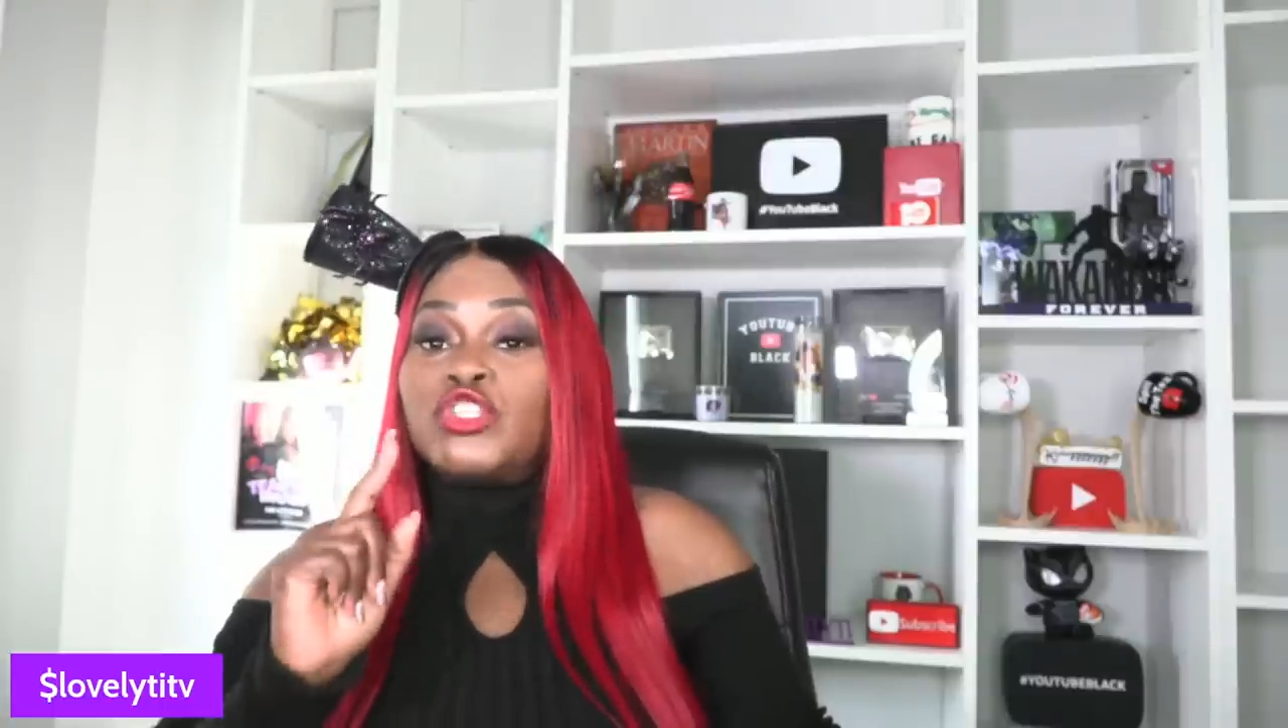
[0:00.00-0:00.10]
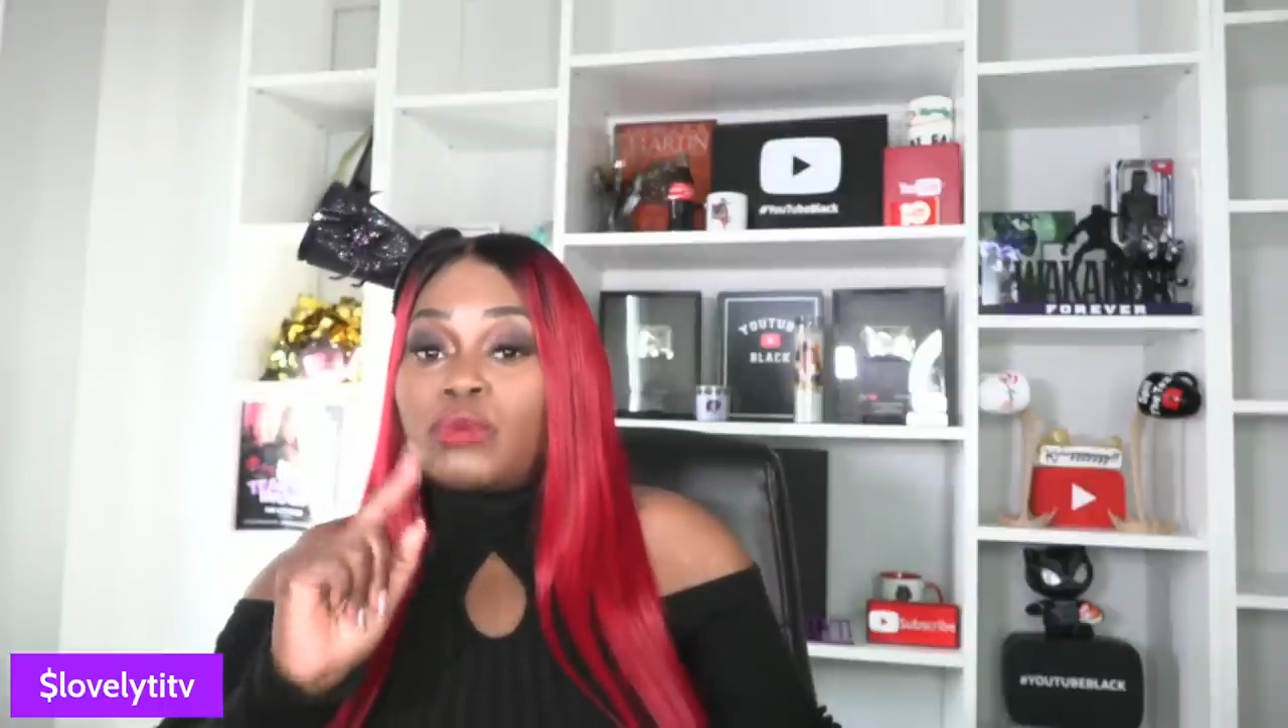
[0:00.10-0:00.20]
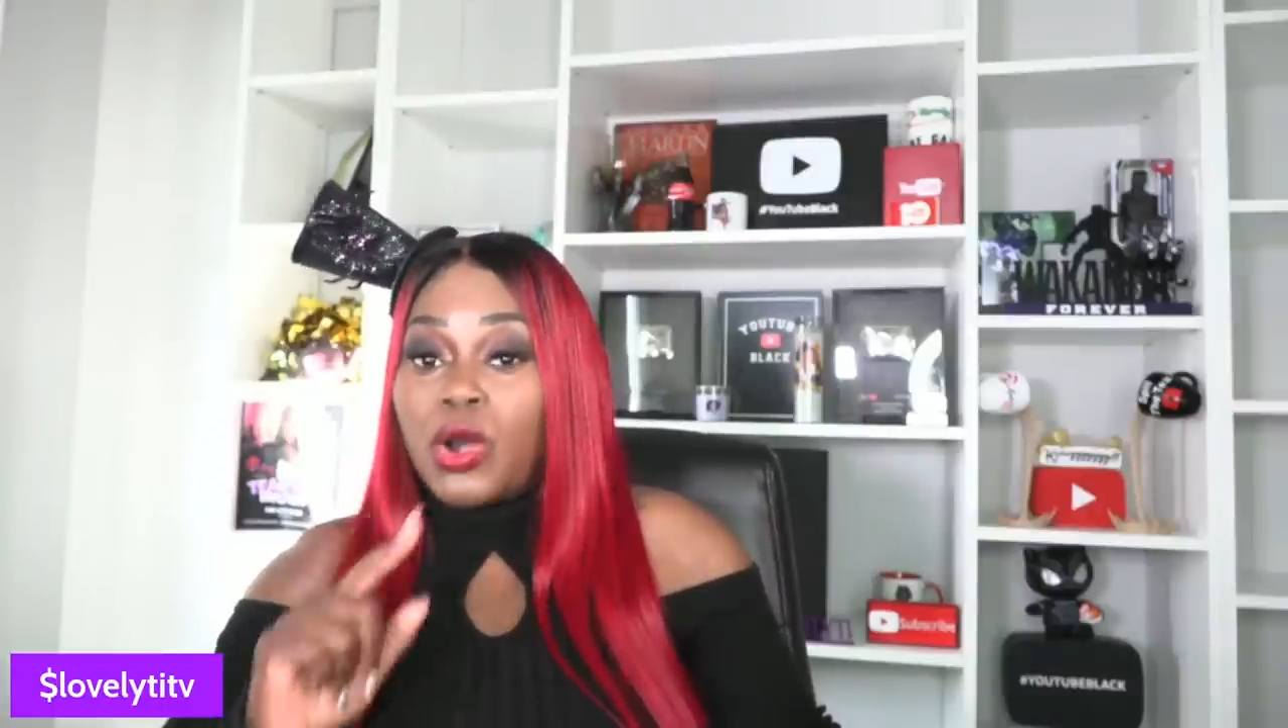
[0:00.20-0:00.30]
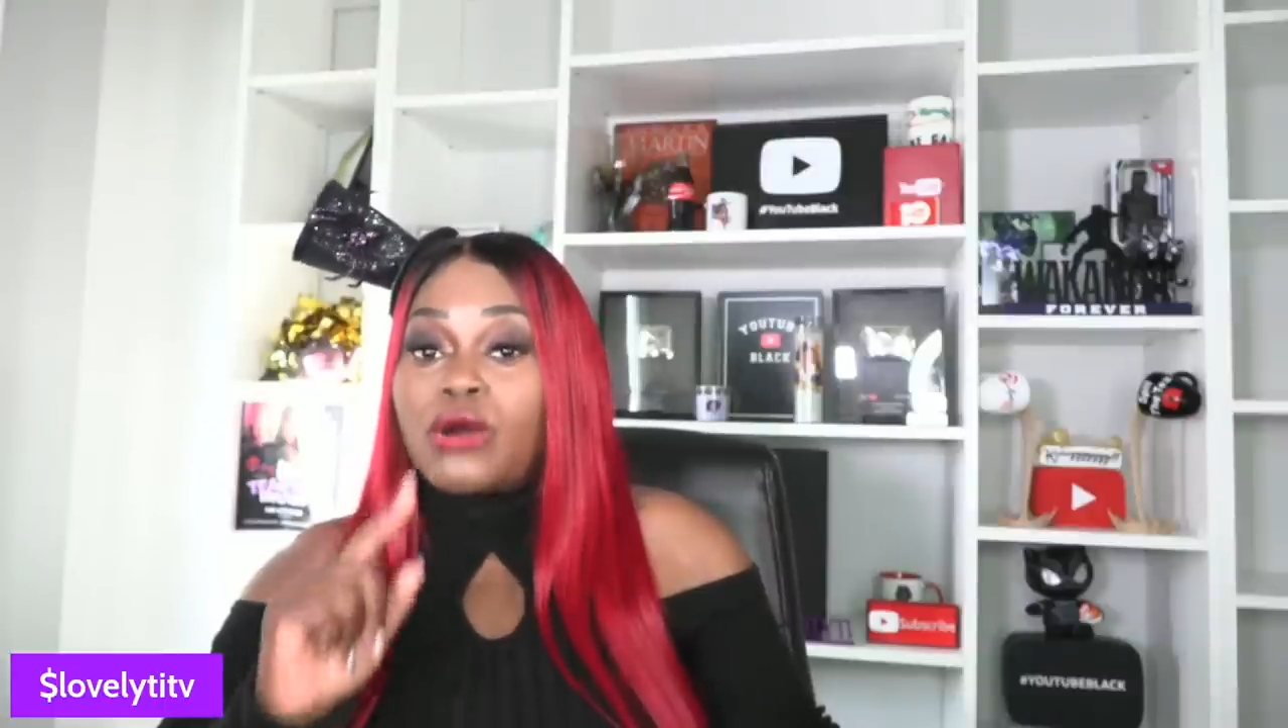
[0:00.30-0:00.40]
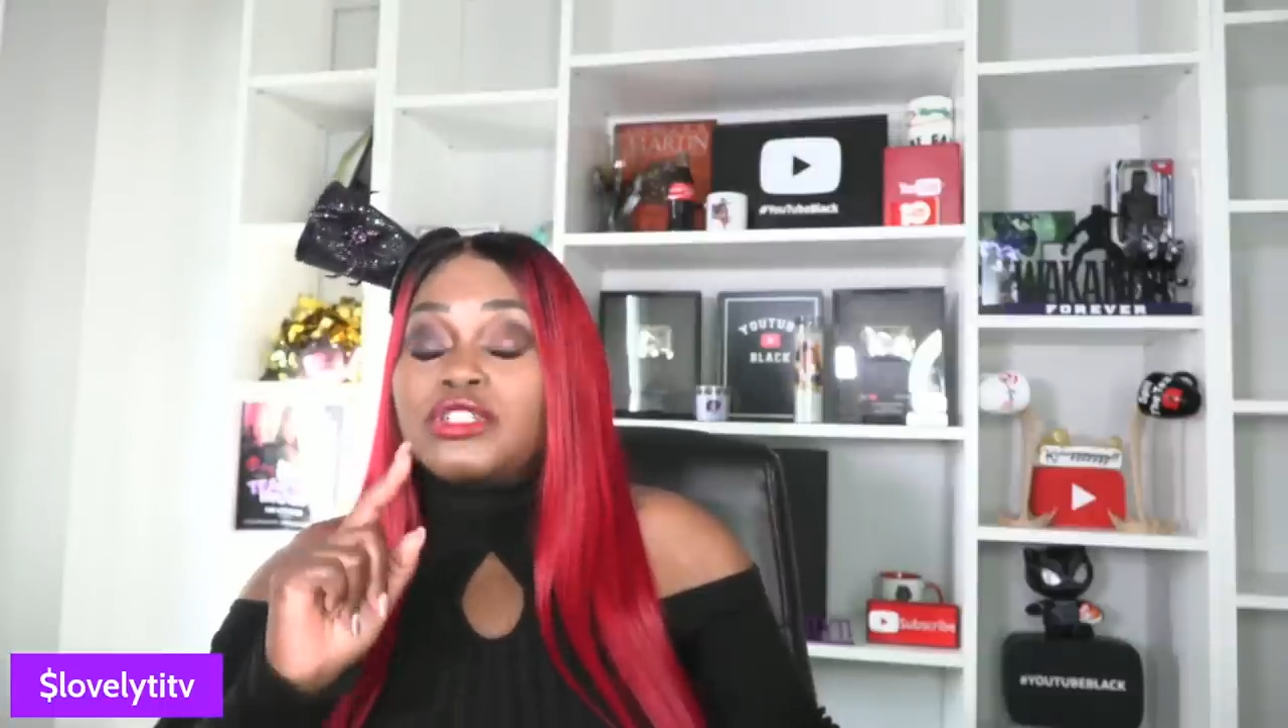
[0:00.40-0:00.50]

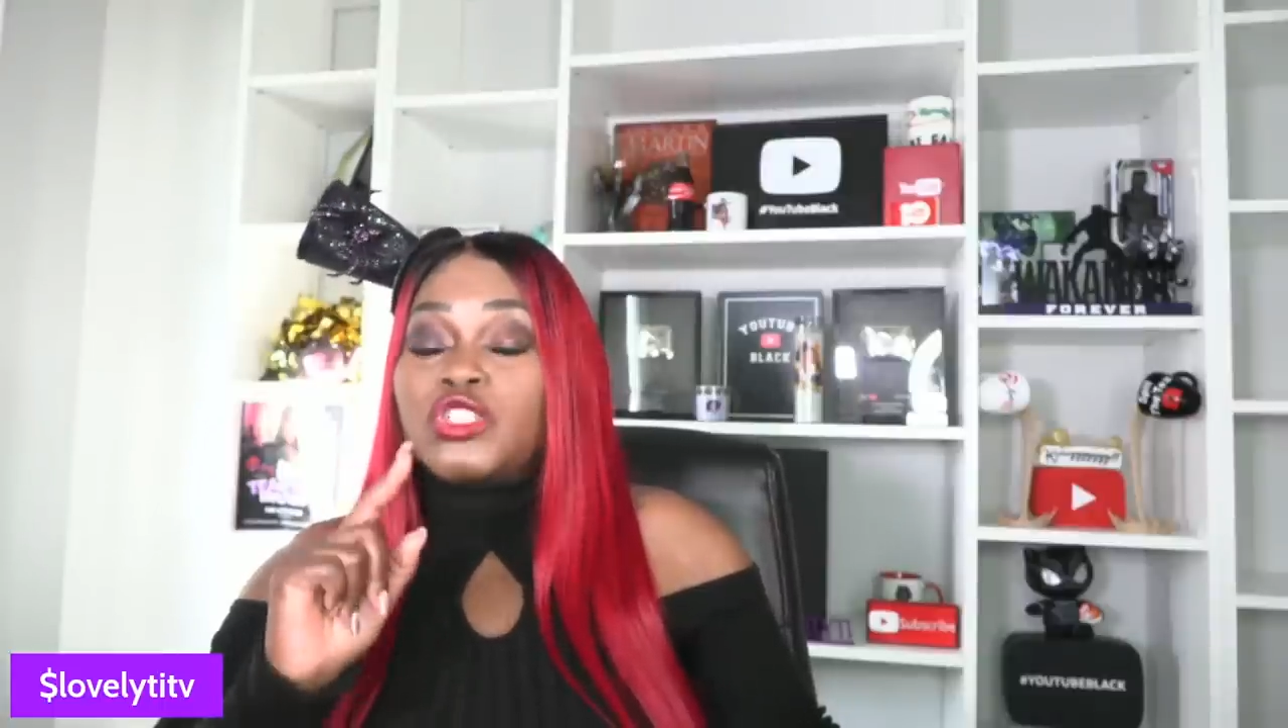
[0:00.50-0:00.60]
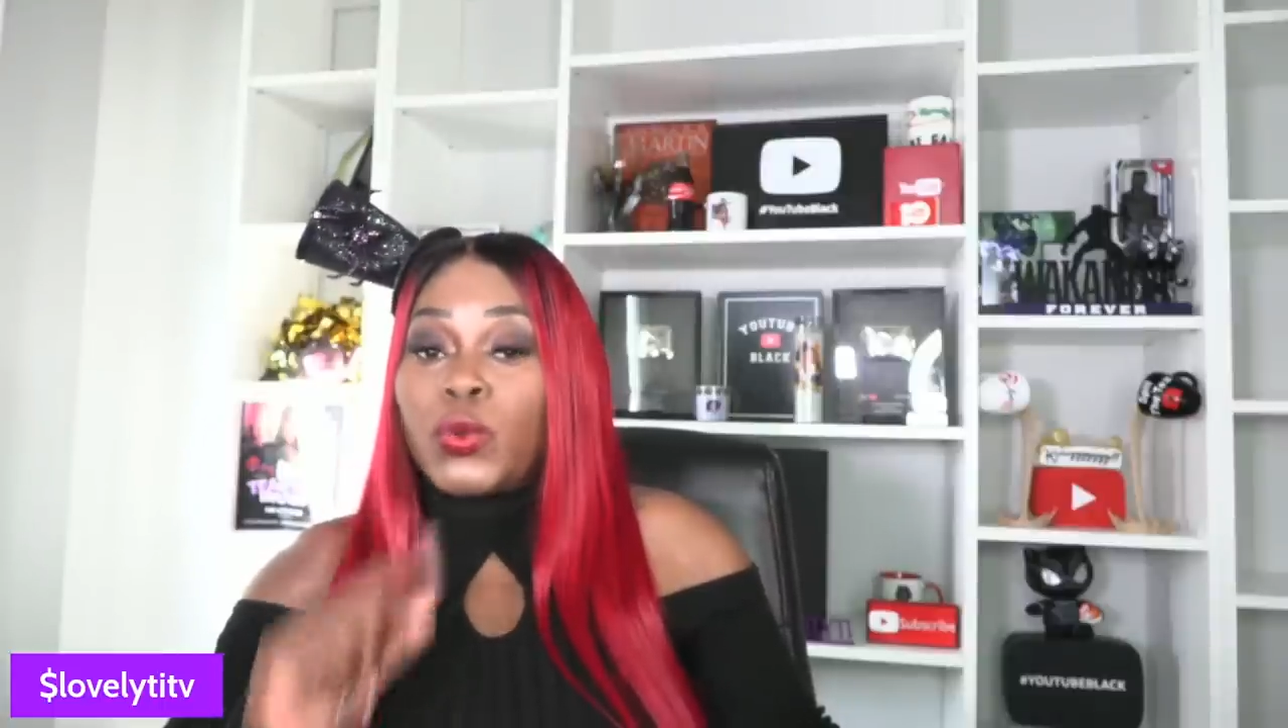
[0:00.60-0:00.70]
to own